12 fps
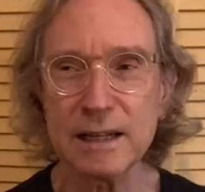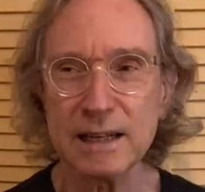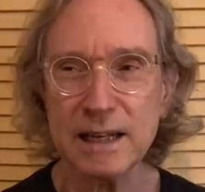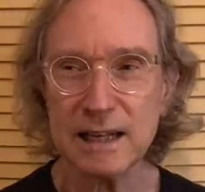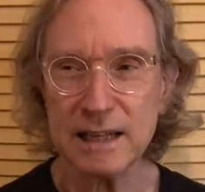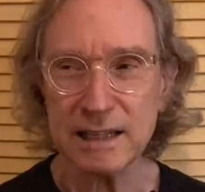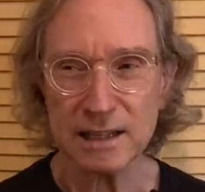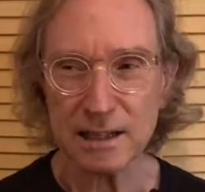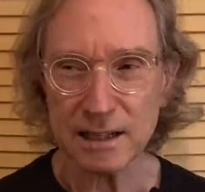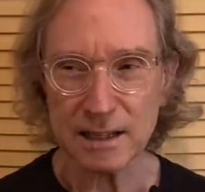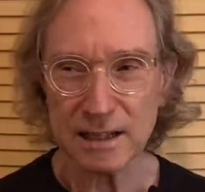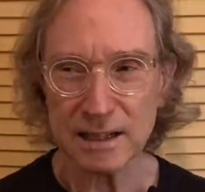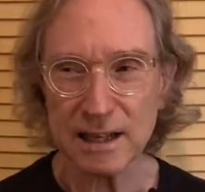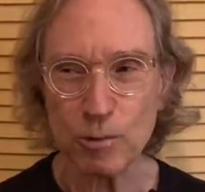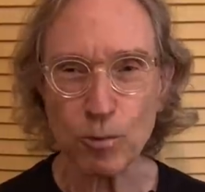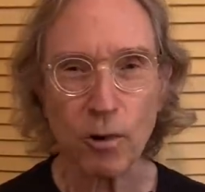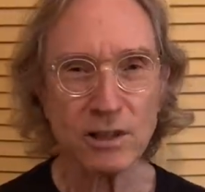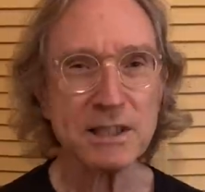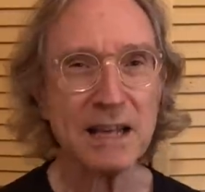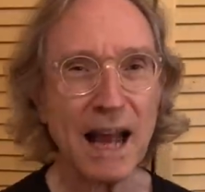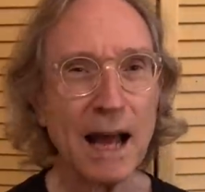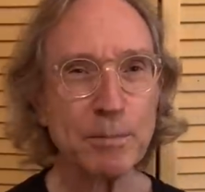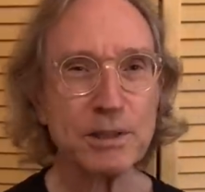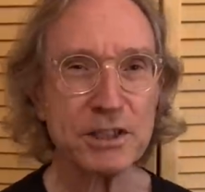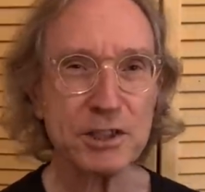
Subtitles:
He wanted Apogee